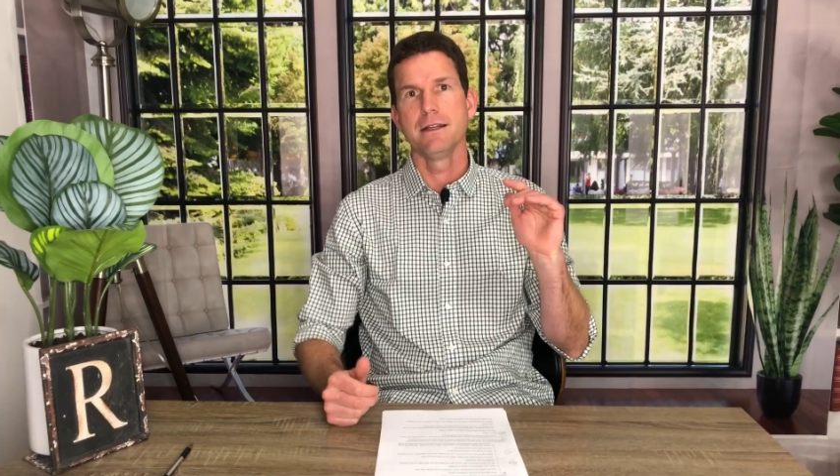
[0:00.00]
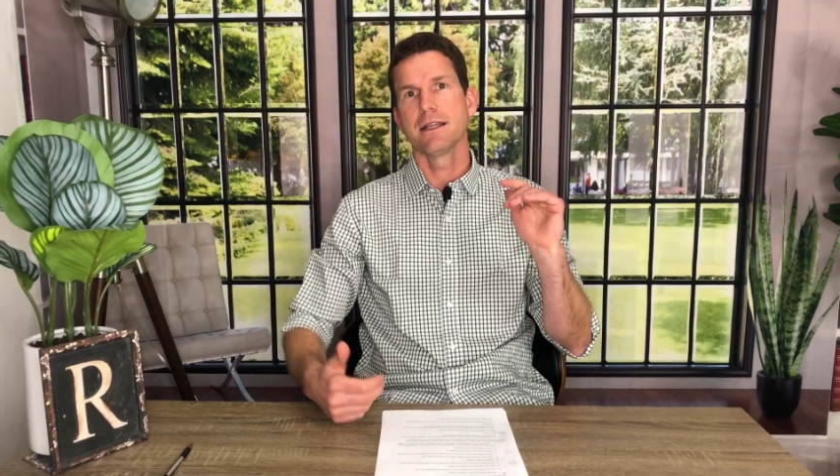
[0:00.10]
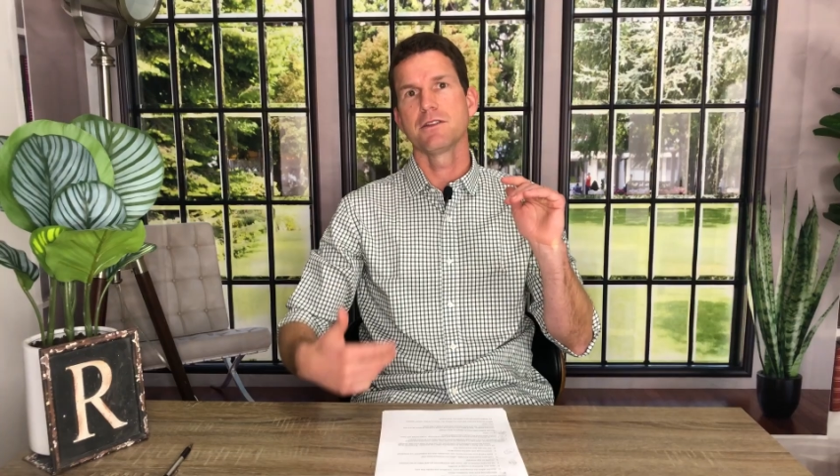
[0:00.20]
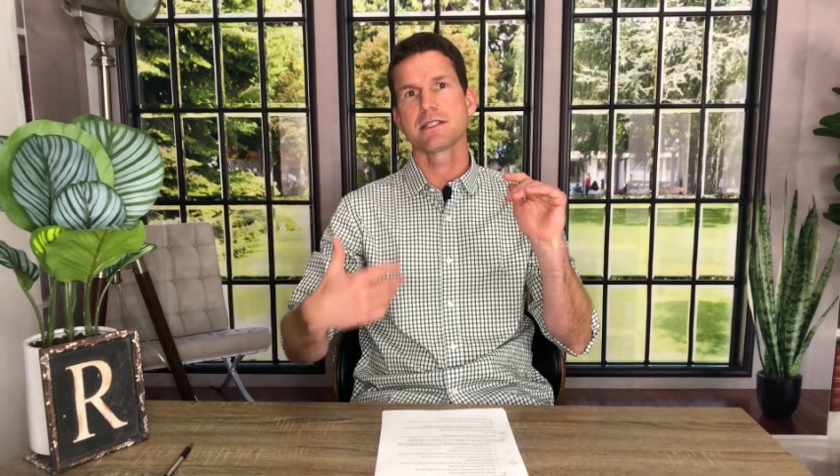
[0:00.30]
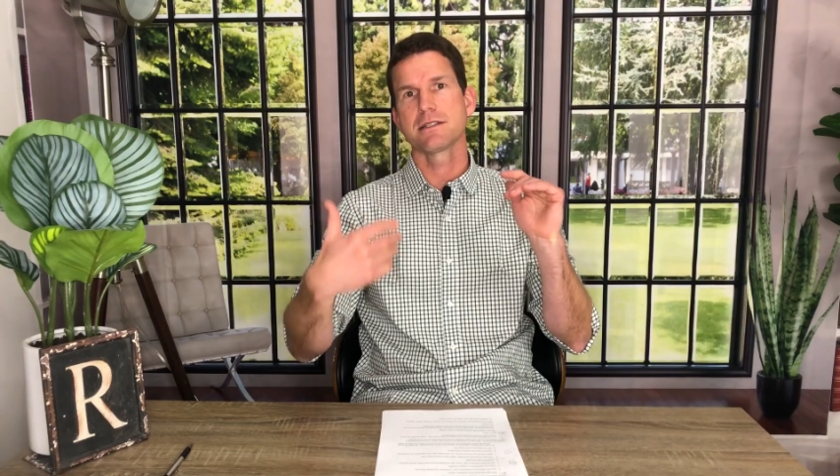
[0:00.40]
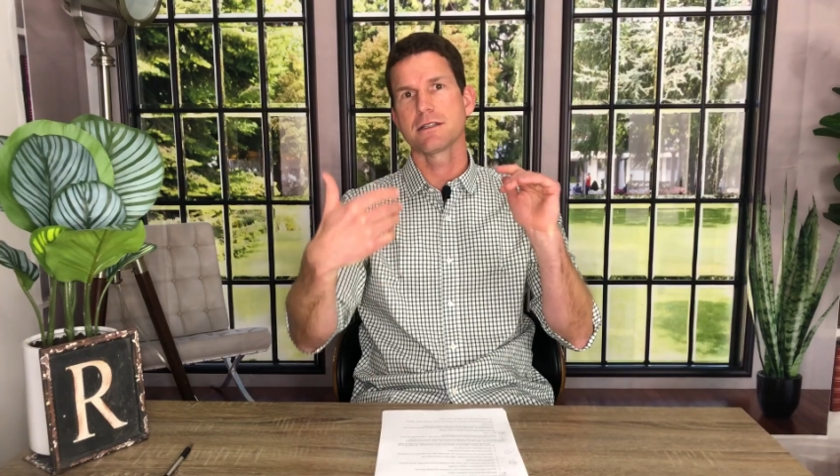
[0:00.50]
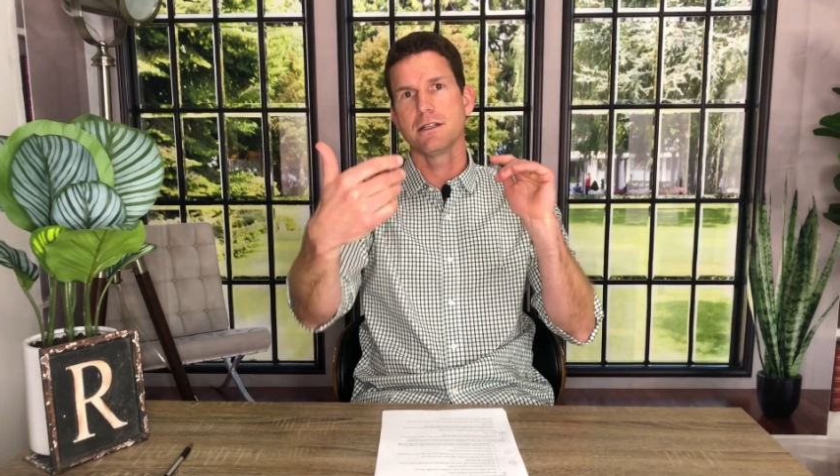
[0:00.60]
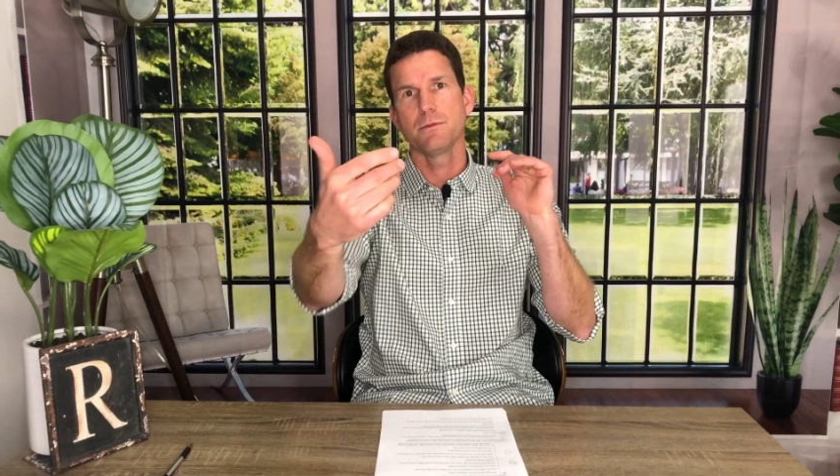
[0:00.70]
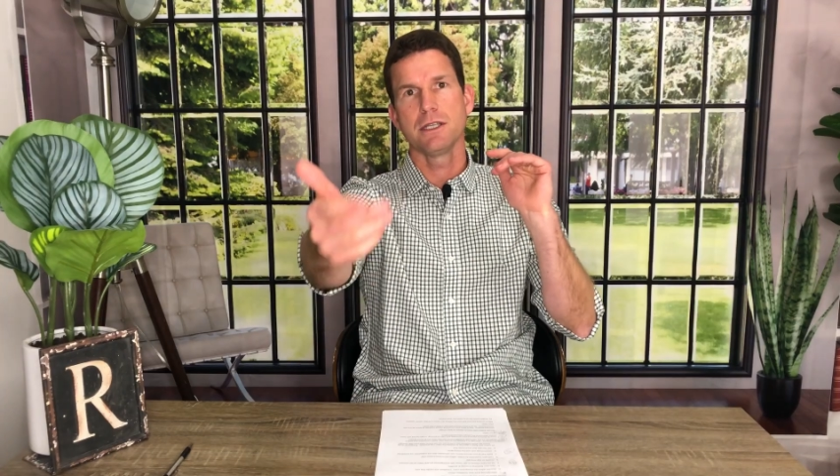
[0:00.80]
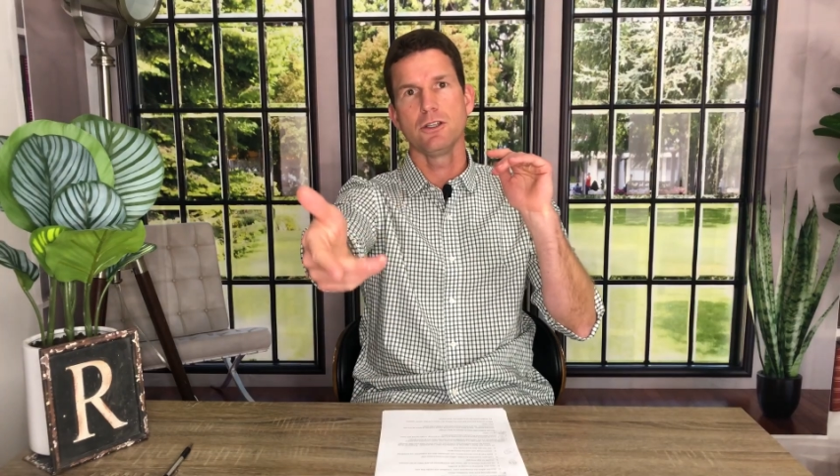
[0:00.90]
Now this isn't
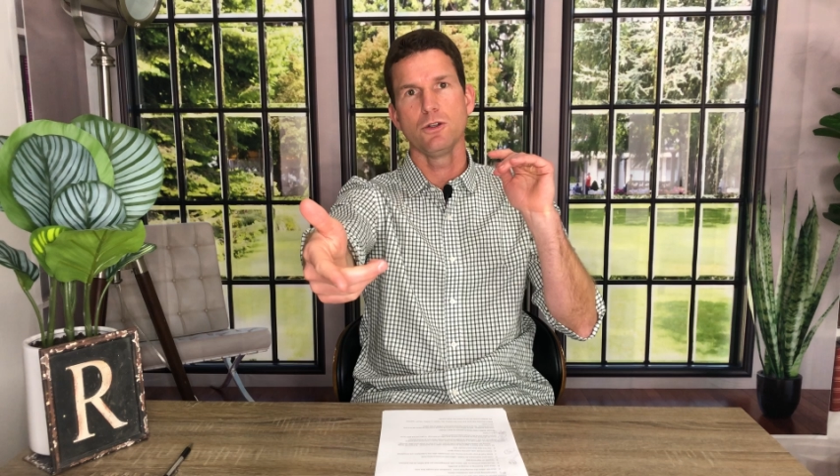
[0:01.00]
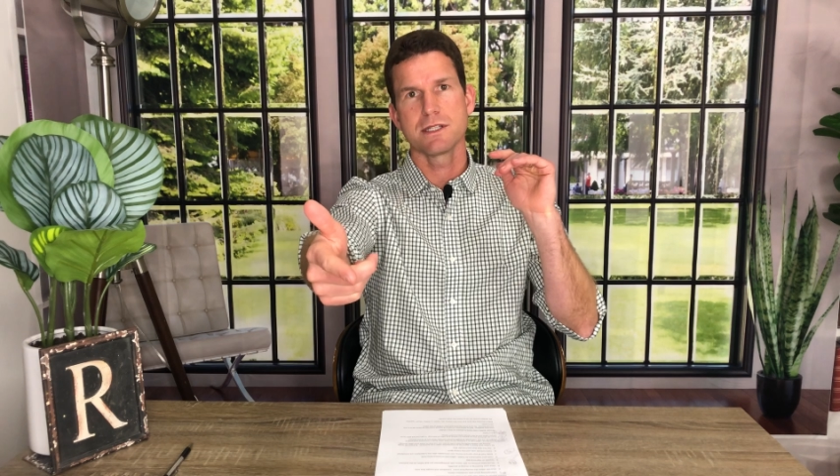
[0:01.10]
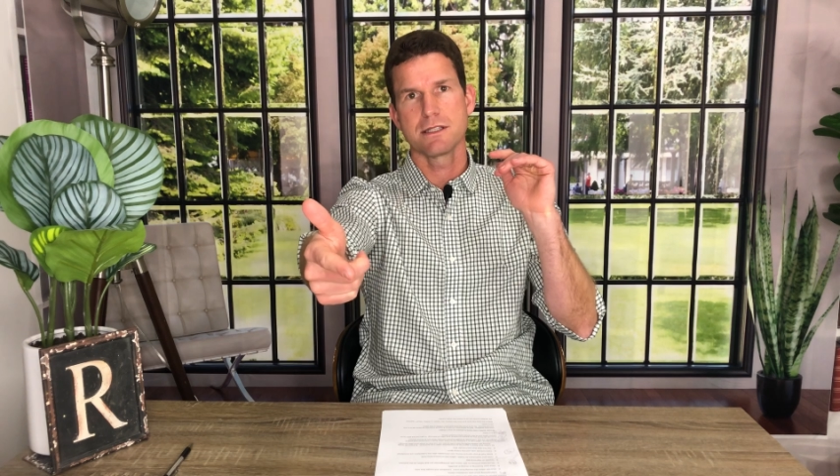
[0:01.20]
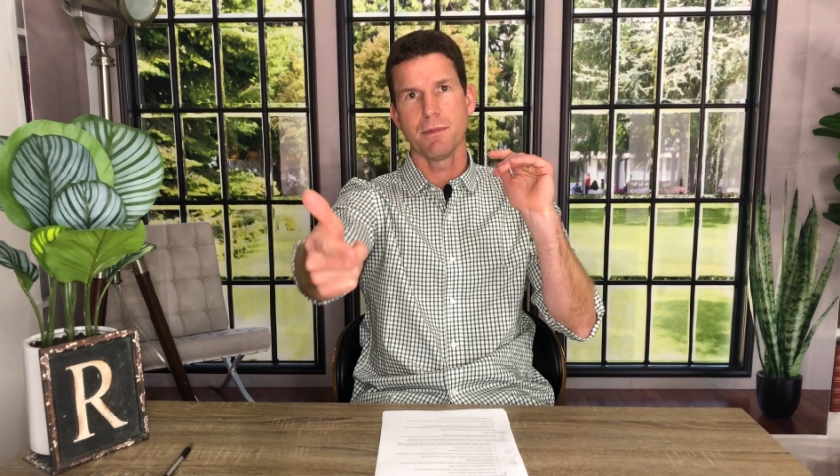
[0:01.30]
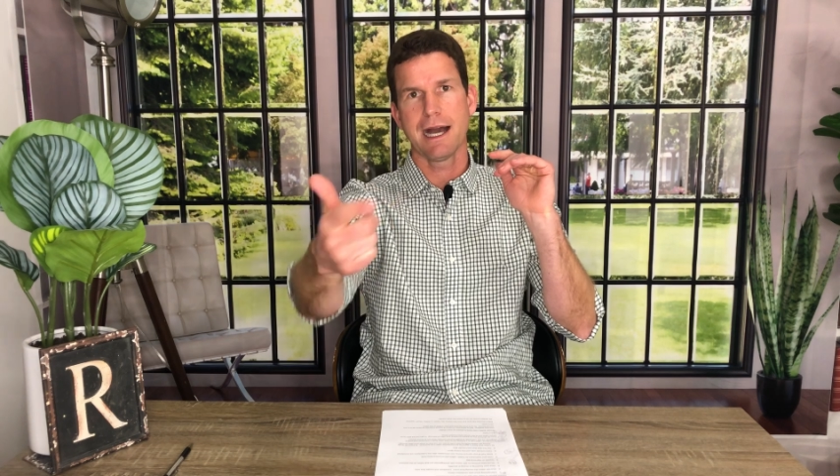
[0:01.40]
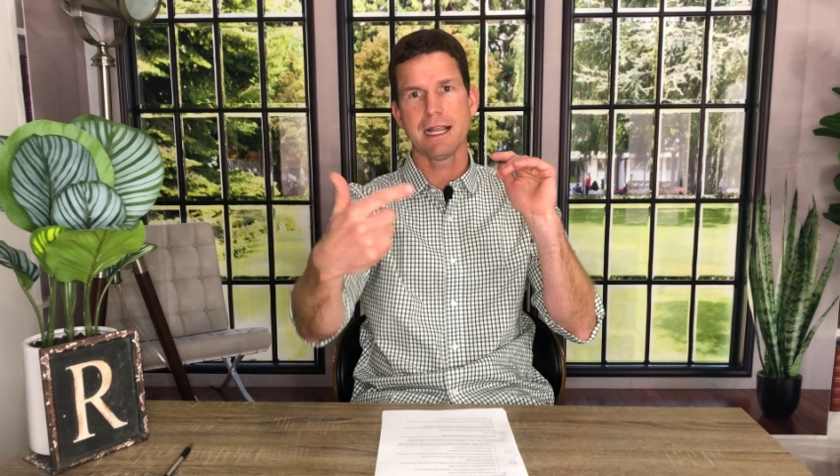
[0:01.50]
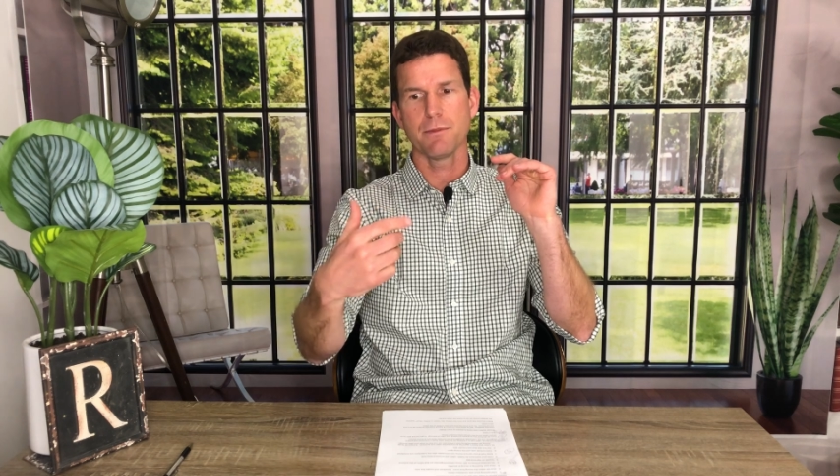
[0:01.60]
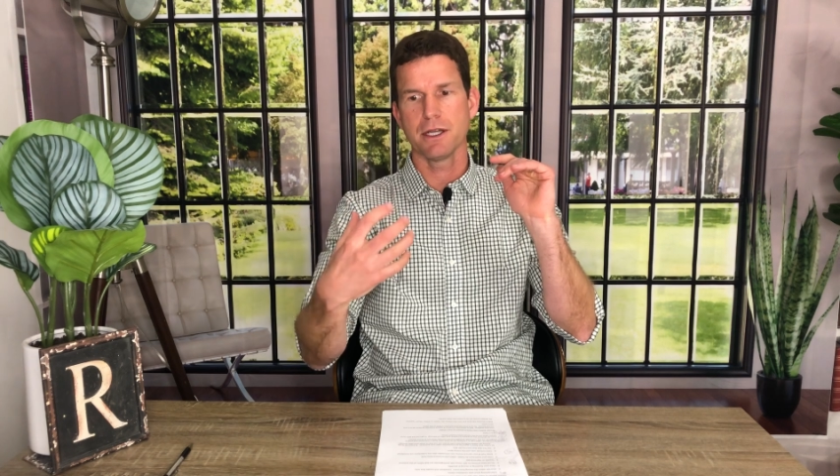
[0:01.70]
going to be you as the buyer,